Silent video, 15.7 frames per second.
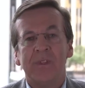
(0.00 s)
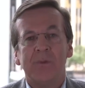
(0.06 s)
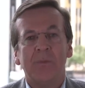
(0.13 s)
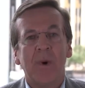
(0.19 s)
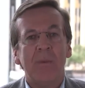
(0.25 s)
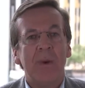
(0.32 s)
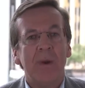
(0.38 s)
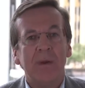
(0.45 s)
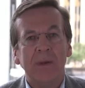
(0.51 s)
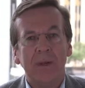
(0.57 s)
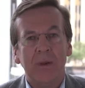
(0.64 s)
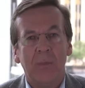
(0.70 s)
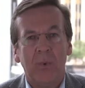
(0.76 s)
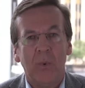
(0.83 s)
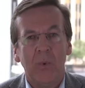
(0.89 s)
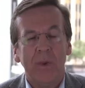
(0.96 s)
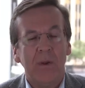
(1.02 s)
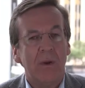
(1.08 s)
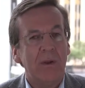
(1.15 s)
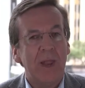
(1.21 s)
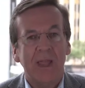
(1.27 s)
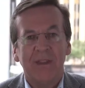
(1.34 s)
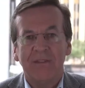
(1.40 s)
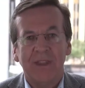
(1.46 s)
It's primarily deployed
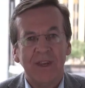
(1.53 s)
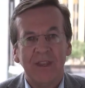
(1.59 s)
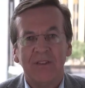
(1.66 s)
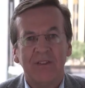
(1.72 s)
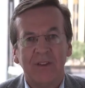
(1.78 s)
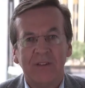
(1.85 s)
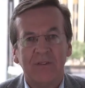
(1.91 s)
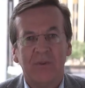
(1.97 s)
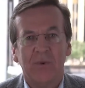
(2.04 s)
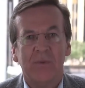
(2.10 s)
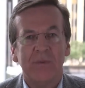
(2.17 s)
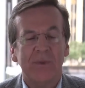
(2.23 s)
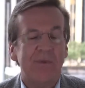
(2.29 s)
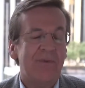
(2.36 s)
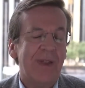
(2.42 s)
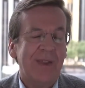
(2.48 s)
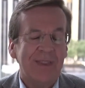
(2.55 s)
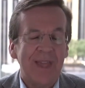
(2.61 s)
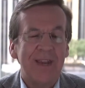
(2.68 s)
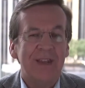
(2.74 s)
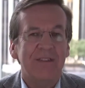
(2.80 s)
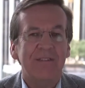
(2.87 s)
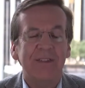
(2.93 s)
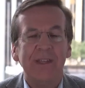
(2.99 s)
on x86 servers. In fact,
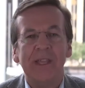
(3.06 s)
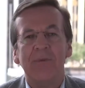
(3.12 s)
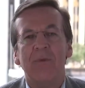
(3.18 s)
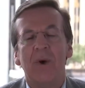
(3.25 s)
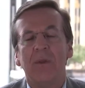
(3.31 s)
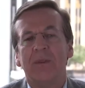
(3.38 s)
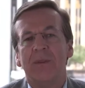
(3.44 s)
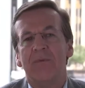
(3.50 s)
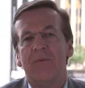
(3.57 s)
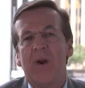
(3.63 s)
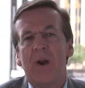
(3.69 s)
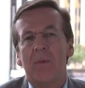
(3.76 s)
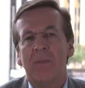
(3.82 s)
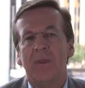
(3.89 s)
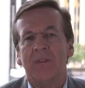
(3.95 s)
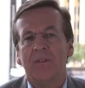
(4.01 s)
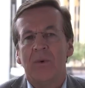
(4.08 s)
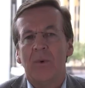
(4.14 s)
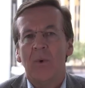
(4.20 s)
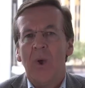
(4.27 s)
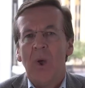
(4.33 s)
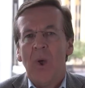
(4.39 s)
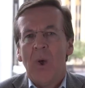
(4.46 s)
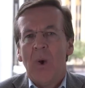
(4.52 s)
that is the default environment. So
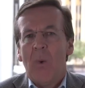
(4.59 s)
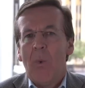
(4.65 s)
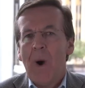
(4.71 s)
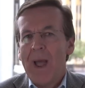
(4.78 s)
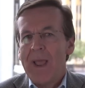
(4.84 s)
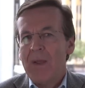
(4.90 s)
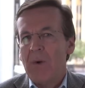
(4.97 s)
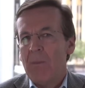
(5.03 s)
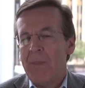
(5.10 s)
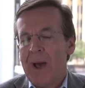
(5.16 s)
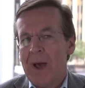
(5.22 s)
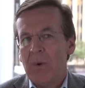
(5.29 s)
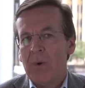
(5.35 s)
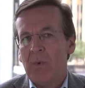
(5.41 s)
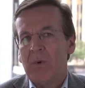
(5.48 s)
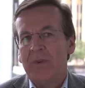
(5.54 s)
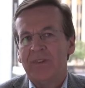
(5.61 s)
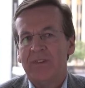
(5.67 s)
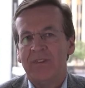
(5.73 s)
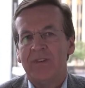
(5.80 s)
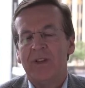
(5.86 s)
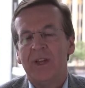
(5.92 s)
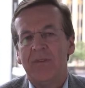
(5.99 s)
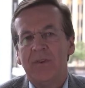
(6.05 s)
why OwnPOWER? What's the
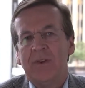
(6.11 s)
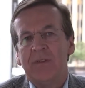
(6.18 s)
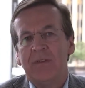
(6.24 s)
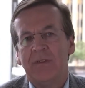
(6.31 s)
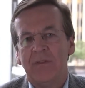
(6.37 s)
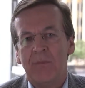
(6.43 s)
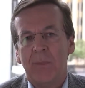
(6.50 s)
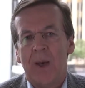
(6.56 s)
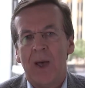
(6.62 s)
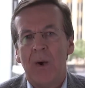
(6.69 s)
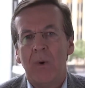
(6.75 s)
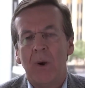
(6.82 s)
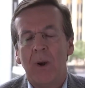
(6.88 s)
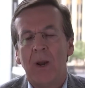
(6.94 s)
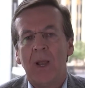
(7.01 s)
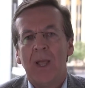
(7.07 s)
significance of Power?